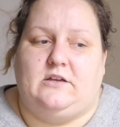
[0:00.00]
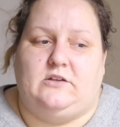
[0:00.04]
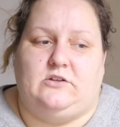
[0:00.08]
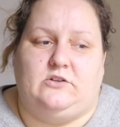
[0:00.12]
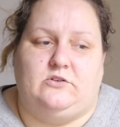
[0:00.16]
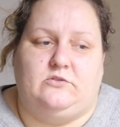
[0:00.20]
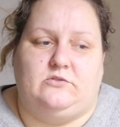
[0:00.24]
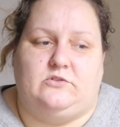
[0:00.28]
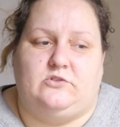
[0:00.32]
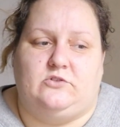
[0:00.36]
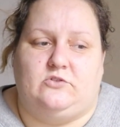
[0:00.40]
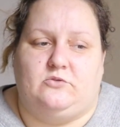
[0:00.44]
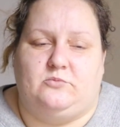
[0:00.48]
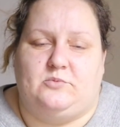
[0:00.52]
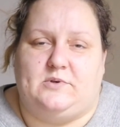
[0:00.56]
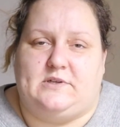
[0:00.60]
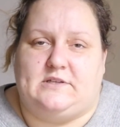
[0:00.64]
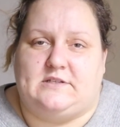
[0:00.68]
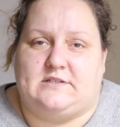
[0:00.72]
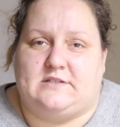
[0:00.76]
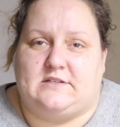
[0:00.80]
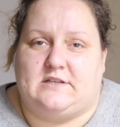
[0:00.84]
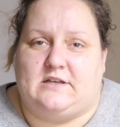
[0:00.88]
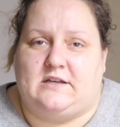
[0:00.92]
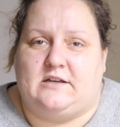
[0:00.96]
YouTube
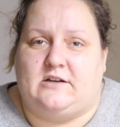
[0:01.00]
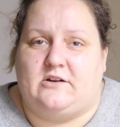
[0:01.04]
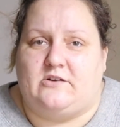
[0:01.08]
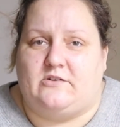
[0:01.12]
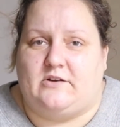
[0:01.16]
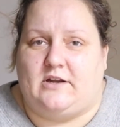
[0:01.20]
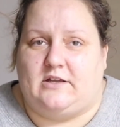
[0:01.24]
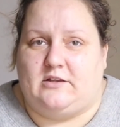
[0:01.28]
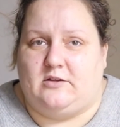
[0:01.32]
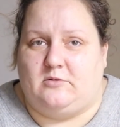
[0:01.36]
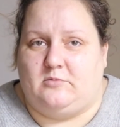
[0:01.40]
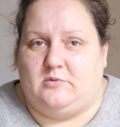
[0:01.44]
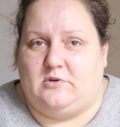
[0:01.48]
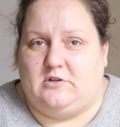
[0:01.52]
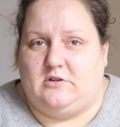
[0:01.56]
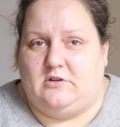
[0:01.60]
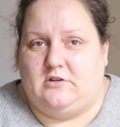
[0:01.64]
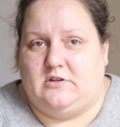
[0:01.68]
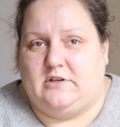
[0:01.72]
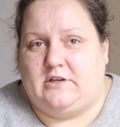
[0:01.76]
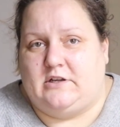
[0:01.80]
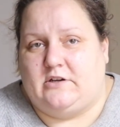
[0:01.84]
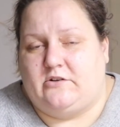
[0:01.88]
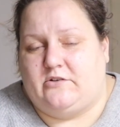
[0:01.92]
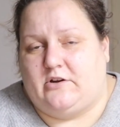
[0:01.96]
is
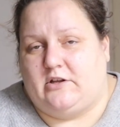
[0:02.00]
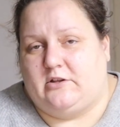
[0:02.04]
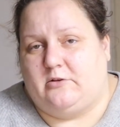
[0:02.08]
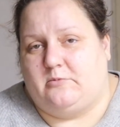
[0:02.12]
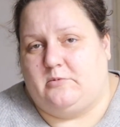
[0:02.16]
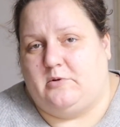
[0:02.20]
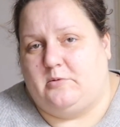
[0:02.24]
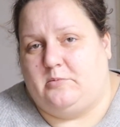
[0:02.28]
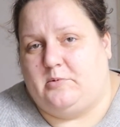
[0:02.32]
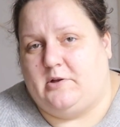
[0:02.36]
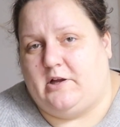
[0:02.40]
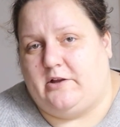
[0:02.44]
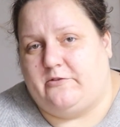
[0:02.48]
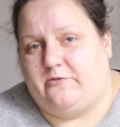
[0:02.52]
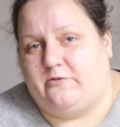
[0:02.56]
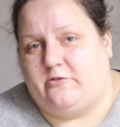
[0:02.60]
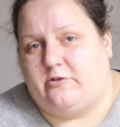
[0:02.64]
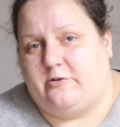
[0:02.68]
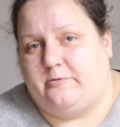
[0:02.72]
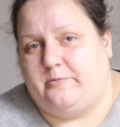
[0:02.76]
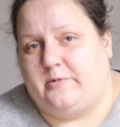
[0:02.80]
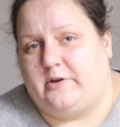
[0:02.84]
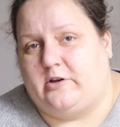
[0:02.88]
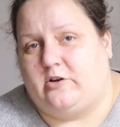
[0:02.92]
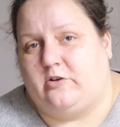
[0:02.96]
incredible
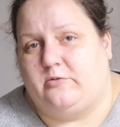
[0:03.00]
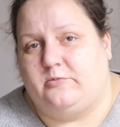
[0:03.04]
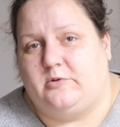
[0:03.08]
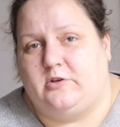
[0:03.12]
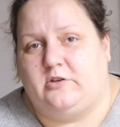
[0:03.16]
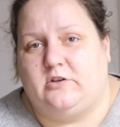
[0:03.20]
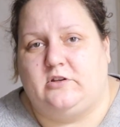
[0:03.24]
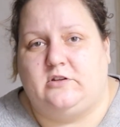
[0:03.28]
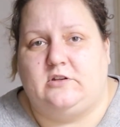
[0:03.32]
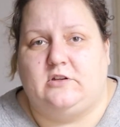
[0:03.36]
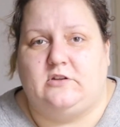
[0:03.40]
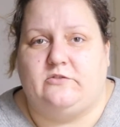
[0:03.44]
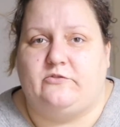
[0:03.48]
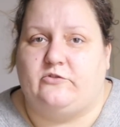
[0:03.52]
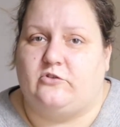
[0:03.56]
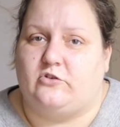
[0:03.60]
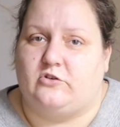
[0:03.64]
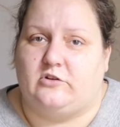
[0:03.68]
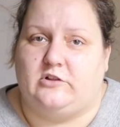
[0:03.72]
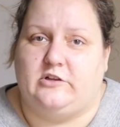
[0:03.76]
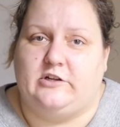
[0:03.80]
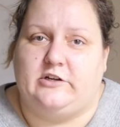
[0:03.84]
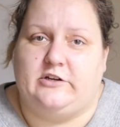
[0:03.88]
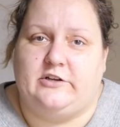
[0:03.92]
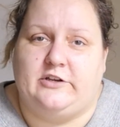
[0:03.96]
platform and community
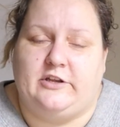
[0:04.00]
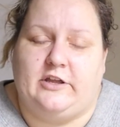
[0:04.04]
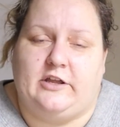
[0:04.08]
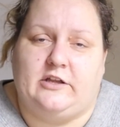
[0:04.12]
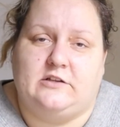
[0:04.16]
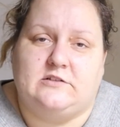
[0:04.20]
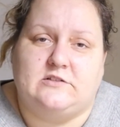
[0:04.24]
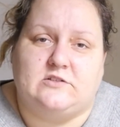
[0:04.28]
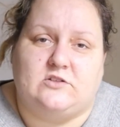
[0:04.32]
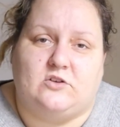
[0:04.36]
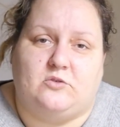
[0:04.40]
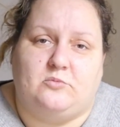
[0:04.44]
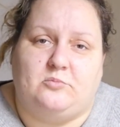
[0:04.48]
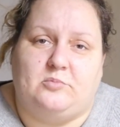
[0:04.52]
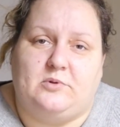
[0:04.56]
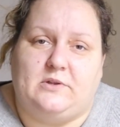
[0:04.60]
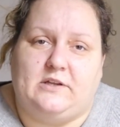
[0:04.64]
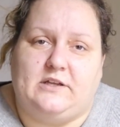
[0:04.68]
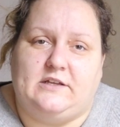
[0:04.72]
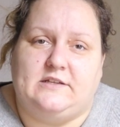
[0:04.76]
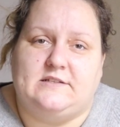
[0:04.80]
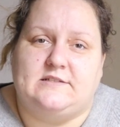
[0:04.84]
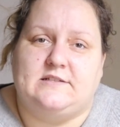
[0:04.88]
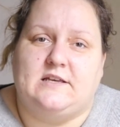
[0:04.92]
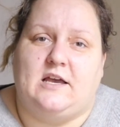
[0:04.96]
for learning. So
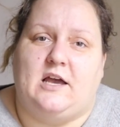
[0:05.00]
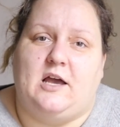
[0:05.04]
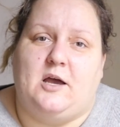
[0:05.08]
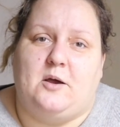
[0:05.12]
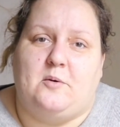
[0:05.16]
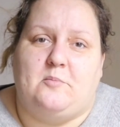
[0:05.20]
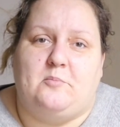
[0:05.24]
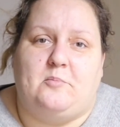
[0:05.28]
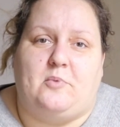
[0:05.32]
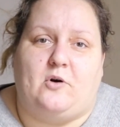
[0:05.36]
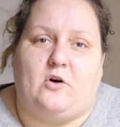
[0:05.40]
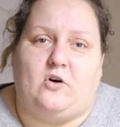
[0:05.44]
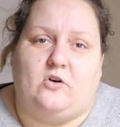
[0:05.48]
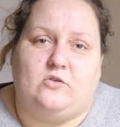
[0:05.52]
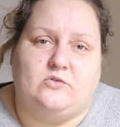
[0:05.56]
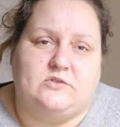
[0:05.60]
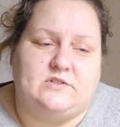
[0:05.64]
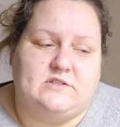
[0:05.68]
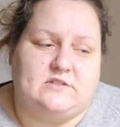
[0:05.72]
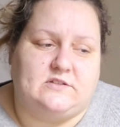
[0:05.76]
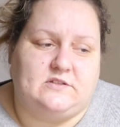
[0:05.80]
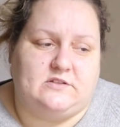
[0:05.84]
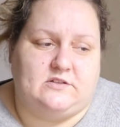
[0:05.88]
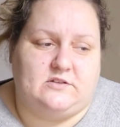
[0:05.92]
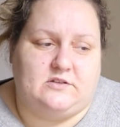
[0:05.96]
please
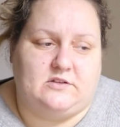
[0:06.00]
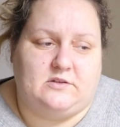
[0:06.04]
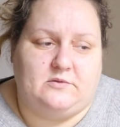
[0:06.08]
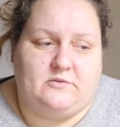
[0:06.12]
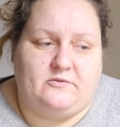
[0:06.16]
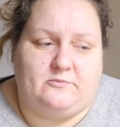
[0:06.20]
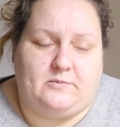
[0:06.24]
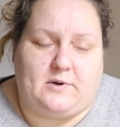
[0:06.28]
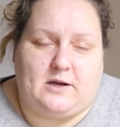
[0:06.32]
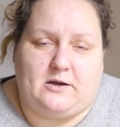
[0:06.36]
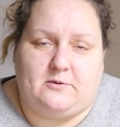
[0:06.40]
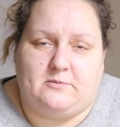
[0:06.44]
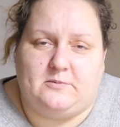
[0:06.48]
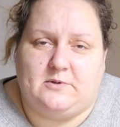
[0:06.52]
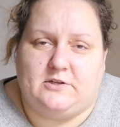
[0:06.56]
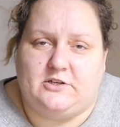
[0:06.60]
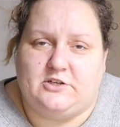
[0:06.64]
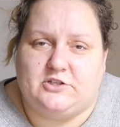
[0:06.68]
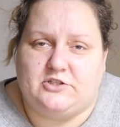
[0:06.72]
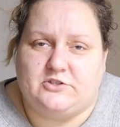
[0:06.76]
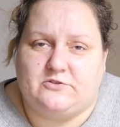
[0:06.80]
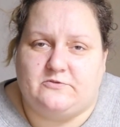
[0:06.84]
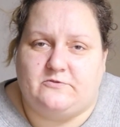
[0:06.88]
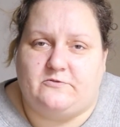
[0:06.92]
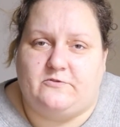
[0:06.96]
post,
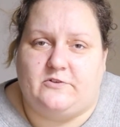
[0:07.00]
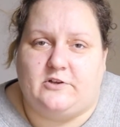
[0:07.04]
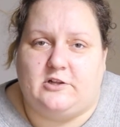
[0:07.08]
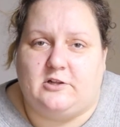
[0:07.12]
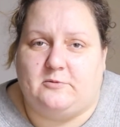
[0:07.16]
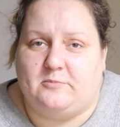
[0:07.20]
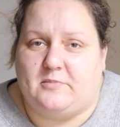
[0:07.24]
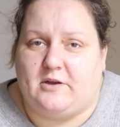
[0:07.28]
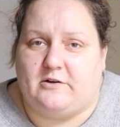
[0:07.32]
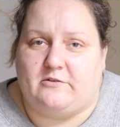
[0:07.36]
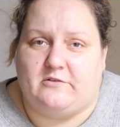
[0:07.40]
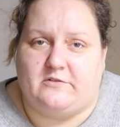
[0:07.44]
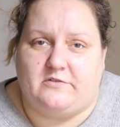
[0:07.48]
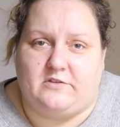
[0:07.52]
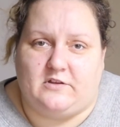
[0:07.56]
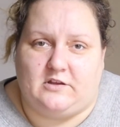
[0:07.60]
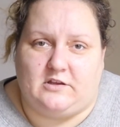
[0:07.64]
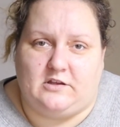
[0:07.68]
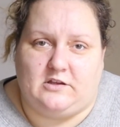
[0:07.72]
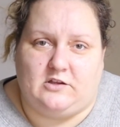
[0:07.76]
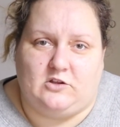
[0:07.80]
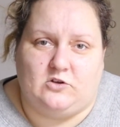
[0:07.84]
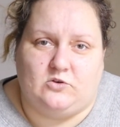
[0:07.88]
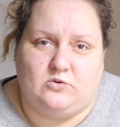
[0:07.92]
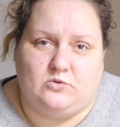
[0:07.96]
publish, film
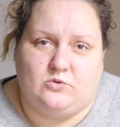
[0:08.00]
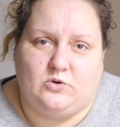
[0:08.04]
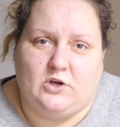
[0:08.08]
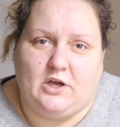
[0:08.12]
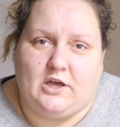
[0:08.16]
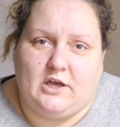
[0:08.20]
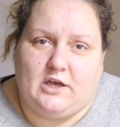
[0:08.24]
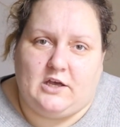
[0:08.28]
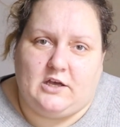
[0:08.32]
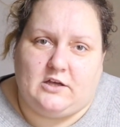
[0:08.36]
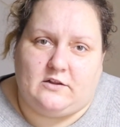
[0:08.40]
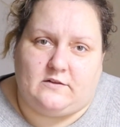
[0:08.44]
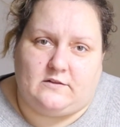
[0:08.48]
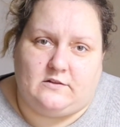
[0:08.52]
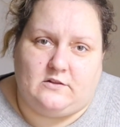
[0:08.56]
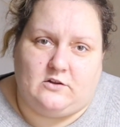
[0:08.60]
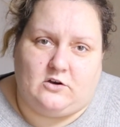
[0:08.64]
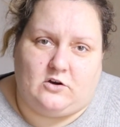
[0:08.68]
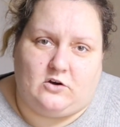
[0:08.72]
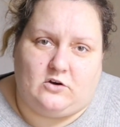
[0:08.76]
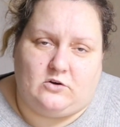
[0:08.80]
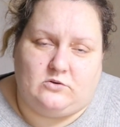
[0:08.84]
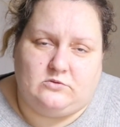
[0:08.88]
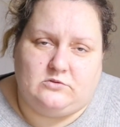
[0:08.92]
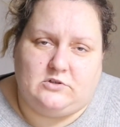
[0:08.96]
everything you
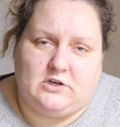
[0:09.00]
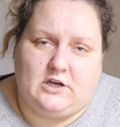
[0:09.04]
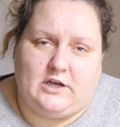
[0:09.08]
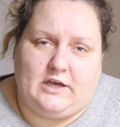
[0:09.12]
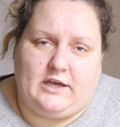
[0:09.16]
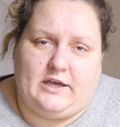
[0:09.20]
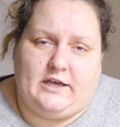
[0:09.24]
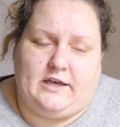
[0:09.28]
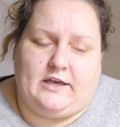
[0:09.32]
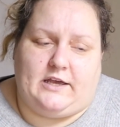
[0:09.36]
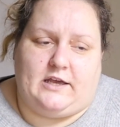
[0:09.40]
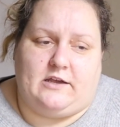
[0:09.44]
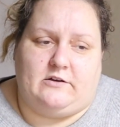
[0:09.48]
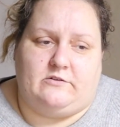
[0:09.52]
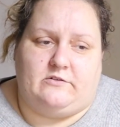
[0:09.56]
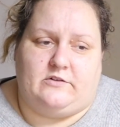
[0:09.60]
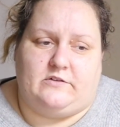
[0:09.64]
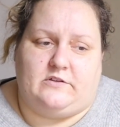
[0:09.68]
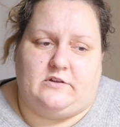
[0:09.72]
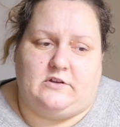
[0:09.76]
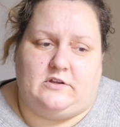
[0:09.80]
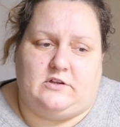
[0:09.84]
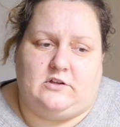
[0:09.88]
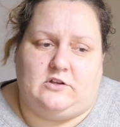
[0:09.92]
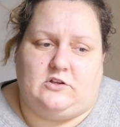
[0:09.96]
know,
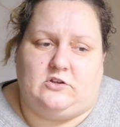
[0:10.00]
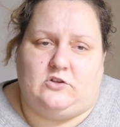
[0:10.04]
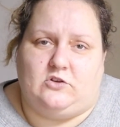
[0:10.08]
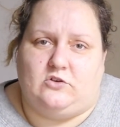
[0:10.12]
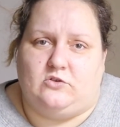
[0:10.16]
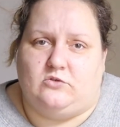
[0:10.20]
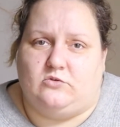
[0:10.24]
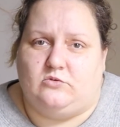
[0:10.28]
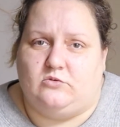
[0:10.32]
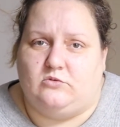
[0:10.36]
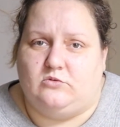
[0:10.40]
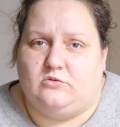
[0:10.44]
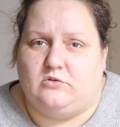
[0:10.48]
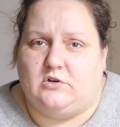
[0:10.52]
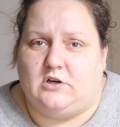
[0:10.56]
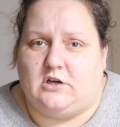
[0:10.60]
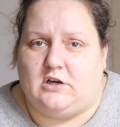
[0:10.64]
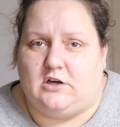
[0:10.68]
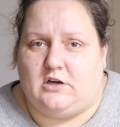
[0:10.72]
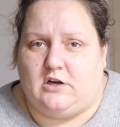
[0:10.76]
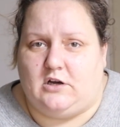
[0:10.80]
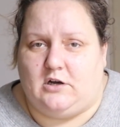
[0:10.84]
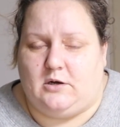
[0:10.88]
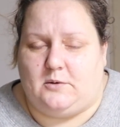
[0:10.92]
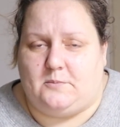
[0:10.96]
everything you